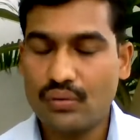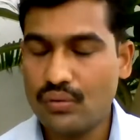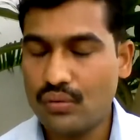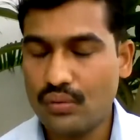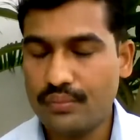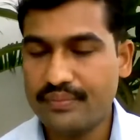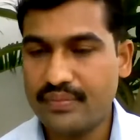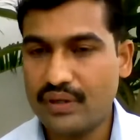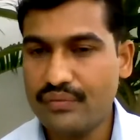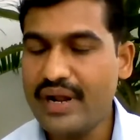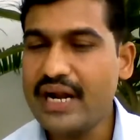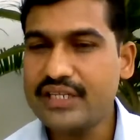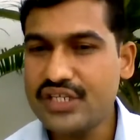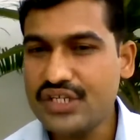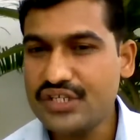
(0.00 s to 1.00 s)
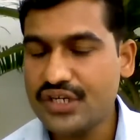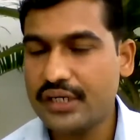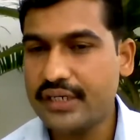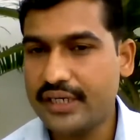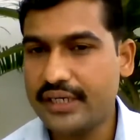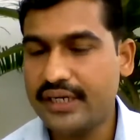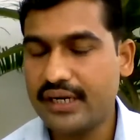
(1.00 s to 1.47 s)
home. We had just
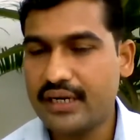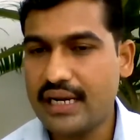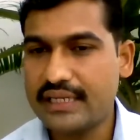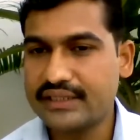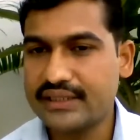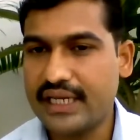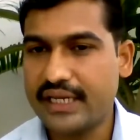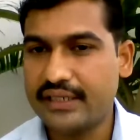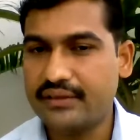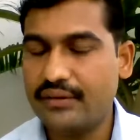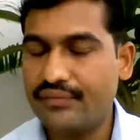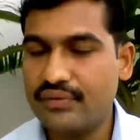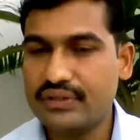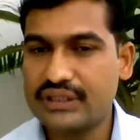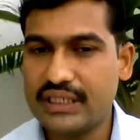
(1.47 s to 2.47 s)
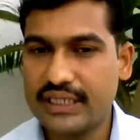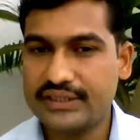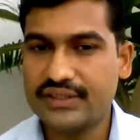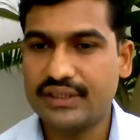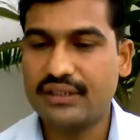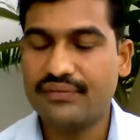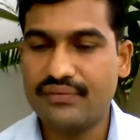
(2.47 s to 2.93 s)
studied in class 9, the first
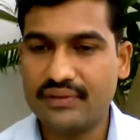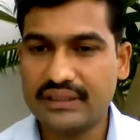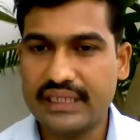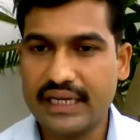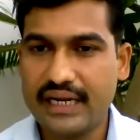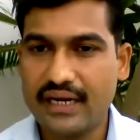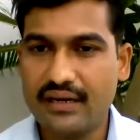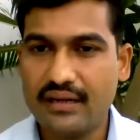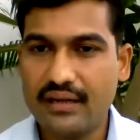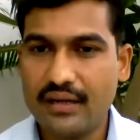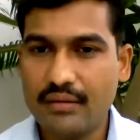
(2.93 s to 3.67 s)
lesson, the fun they had.